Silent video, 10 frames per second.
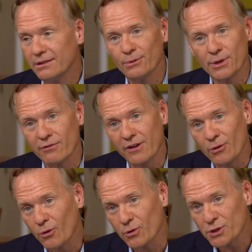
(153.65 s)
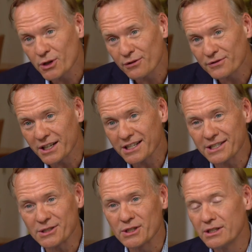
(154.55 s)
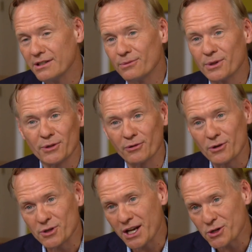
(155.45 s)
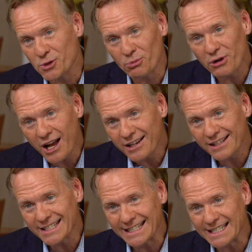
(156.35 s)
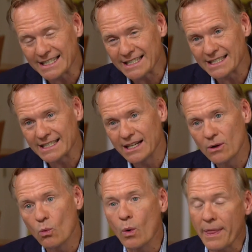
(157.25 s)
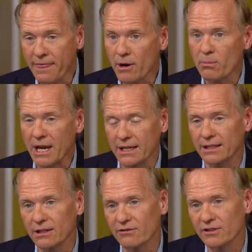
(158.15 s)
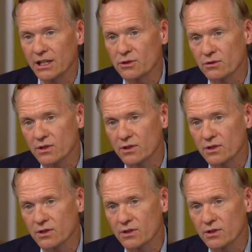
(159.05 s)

what the Federal Reserve does, what the gross national product is, when they're making their financial